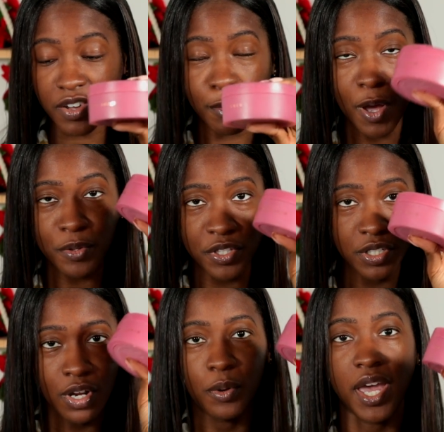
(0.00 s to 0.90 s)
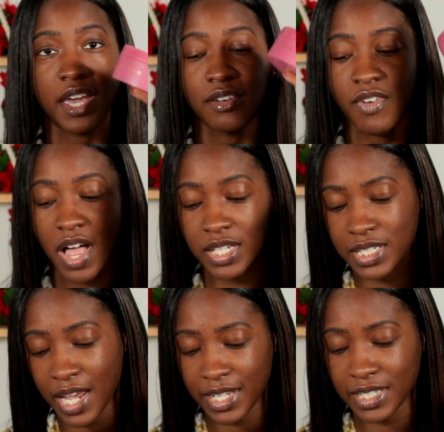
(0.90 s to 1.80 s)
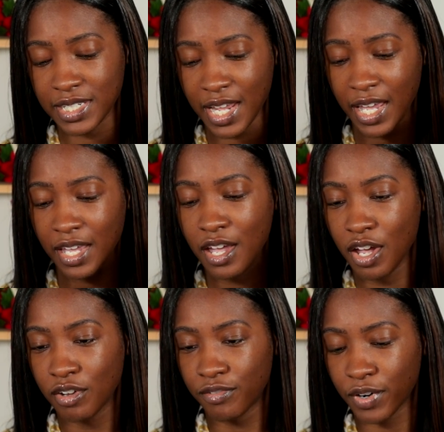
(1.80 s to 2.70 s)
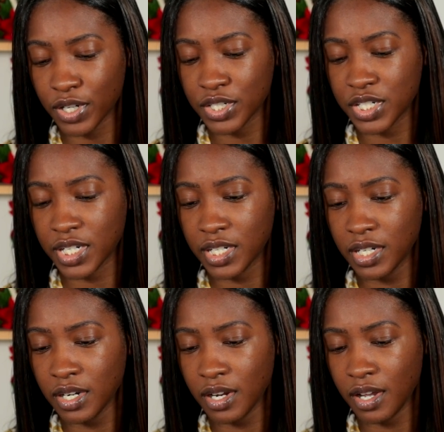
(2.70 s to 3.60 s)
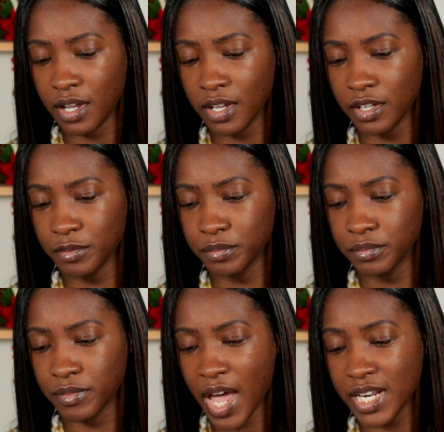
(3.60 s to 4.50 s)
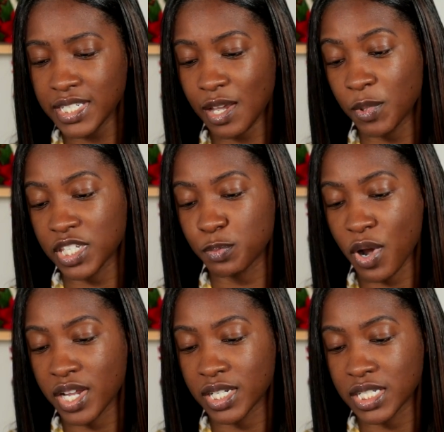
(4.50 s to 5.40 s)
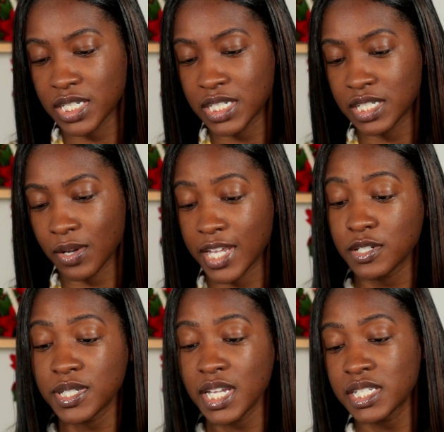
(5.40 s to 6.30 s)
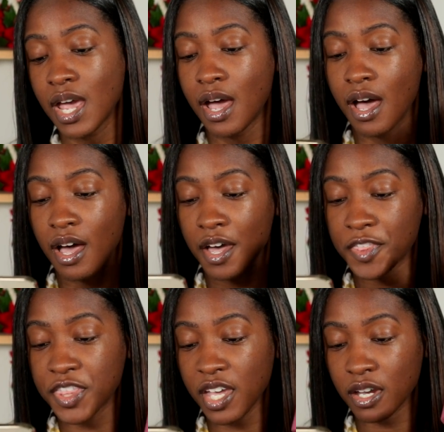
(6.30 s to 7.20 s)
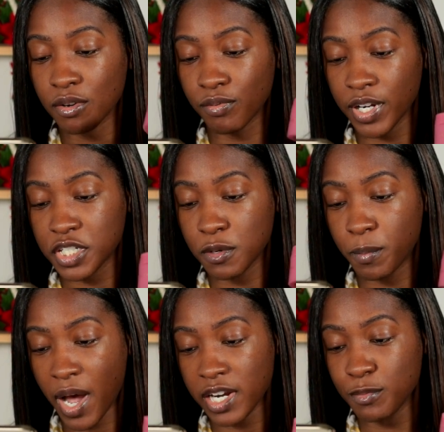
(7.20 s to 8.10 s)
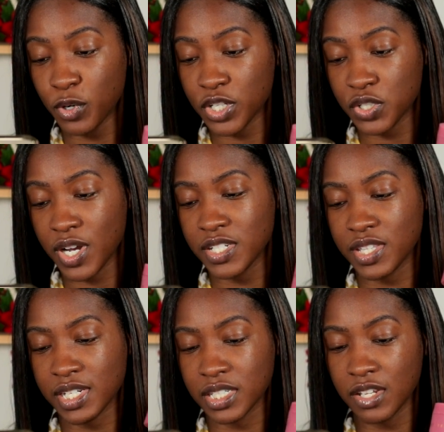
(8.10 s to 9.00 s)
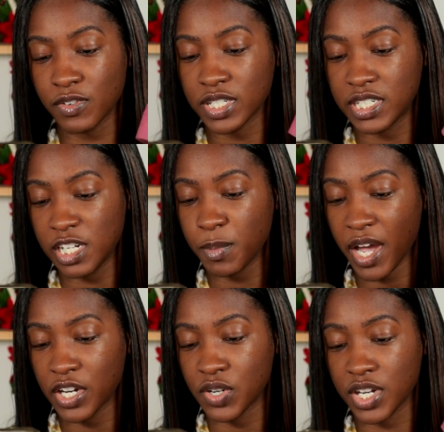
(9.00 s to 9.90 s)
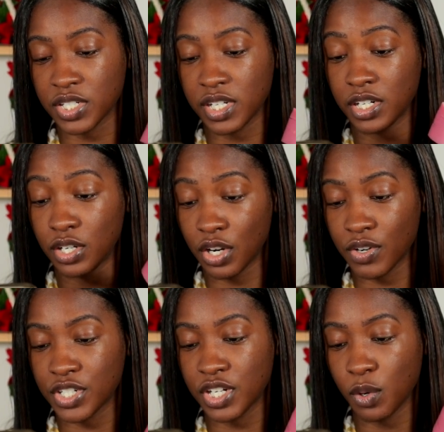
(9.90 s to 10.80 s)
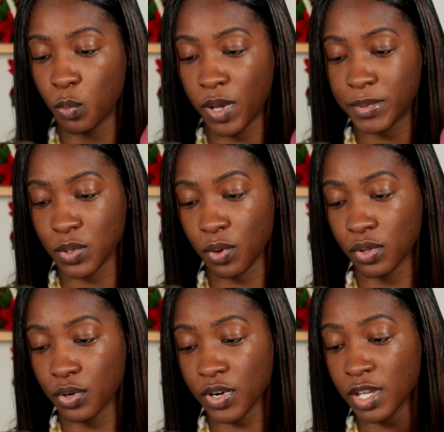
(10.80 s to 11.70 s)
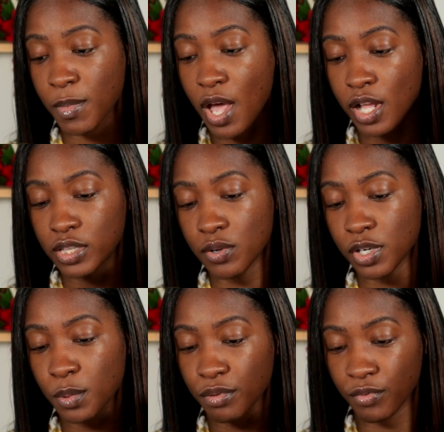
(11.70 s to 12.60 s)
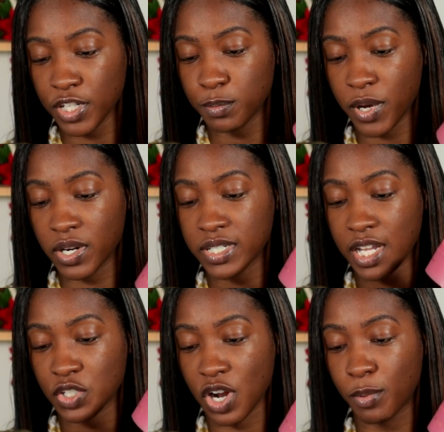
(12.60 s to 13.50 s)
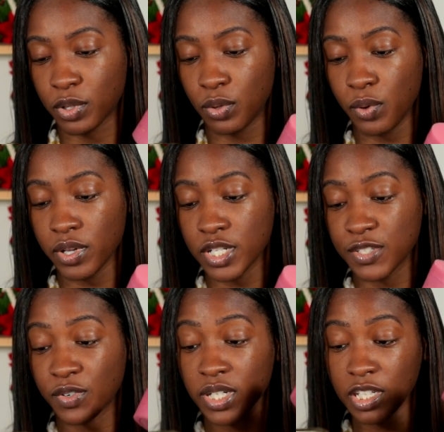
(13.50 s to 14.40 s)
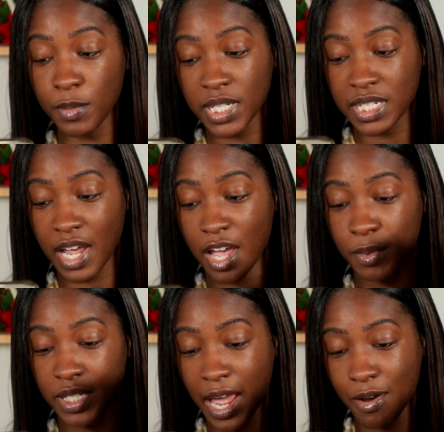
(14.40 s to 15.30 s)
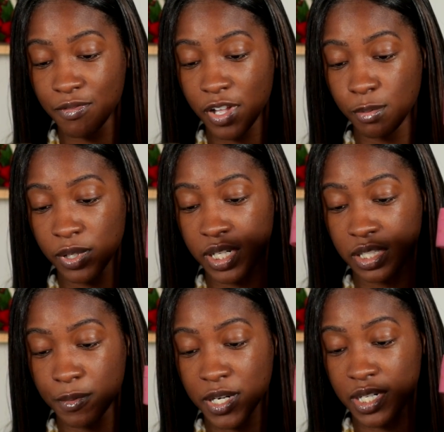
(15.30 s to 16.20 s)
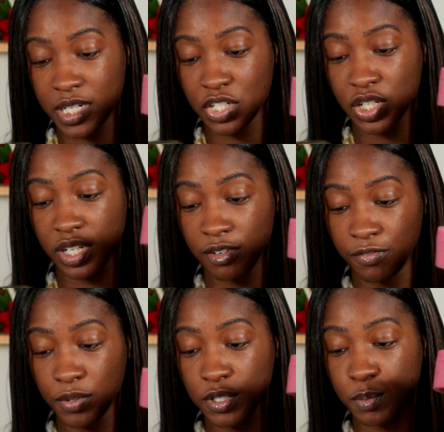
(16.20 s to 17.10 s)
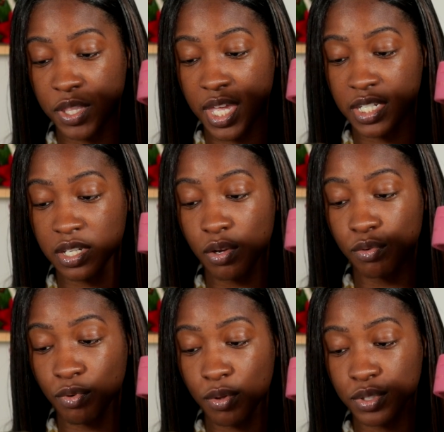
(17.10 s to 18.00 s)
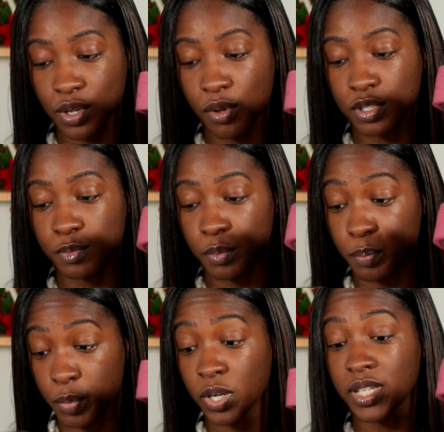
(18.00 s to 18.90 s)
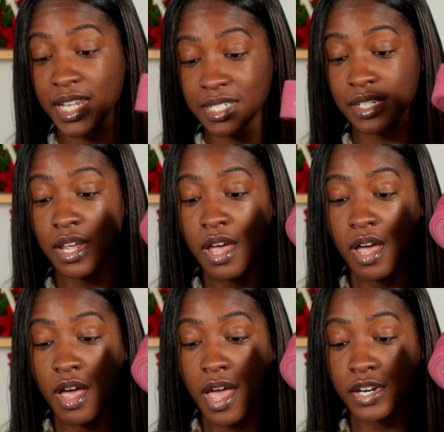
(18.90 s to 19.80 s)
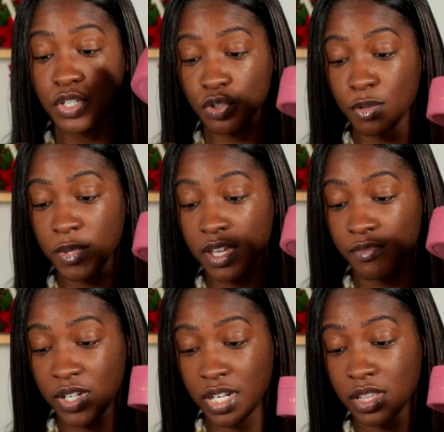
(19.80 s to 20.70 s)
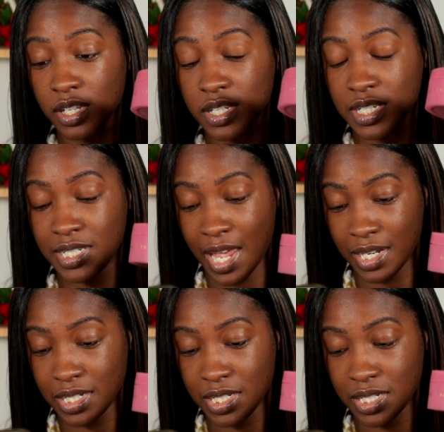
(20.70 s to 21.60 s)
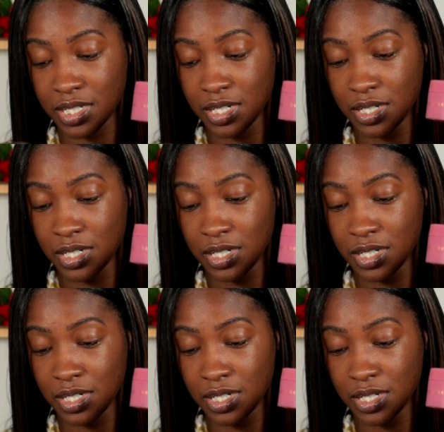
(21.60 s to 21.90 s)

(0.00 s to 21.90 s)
come out with, you know, a Valentine's Day version. Um, I didn't say what this product is. Okay, so it says a thick, rich body moisturizer that delivers deep hydration in a nourishing whipped oil cream loaded with rich butters and tropical oils for a limited time, now available in a limited edition infused with a subtle rose gold pearlescent and dreamy vanilla scent.